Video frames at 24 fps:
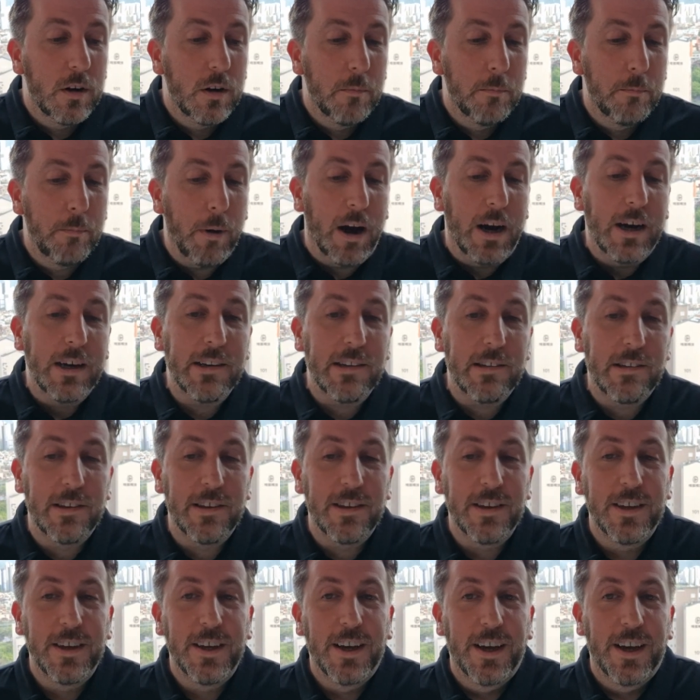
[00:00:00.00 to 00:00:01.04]
but
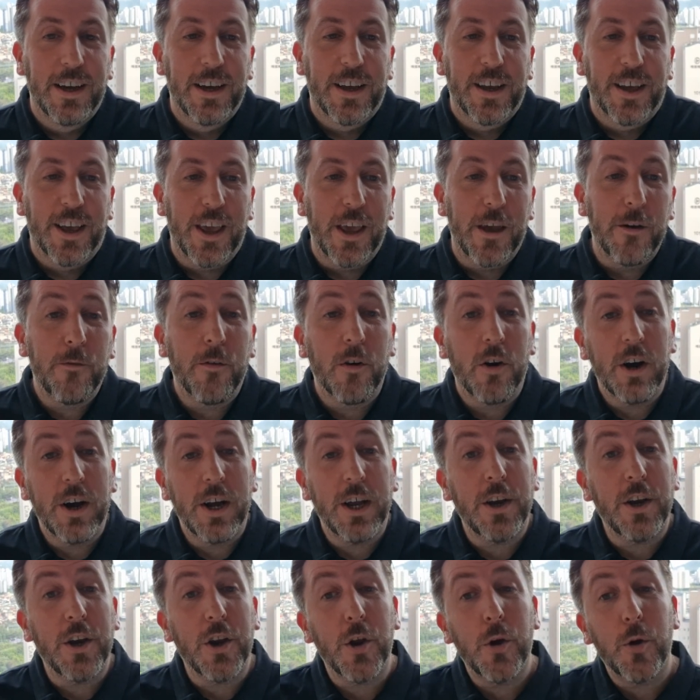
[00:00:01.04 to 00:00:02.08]
if
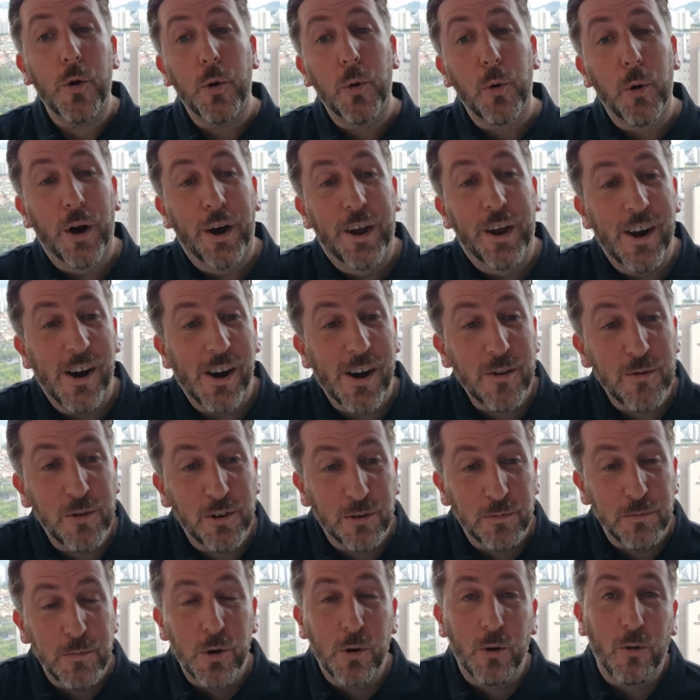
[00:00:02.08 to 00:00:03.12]
I knew I
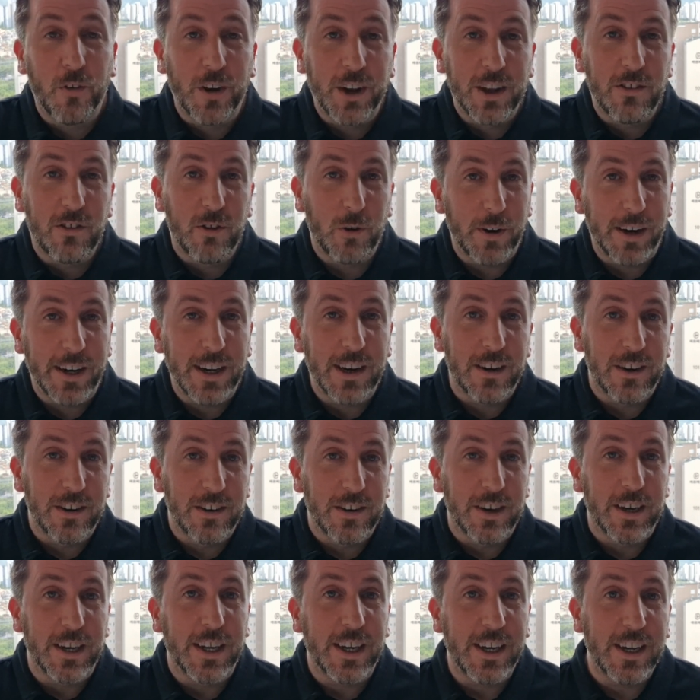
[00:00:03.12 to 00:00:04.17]
was moving to
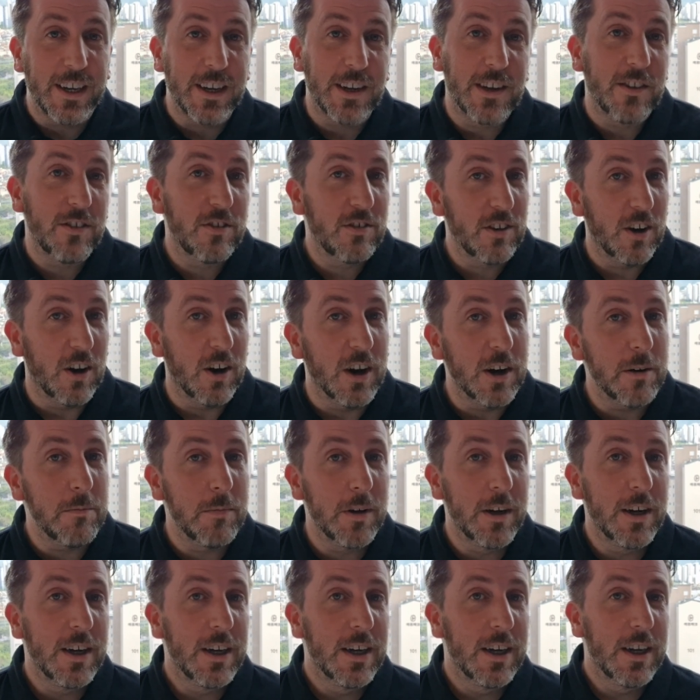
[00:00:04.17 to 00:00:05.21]
England in a year's time,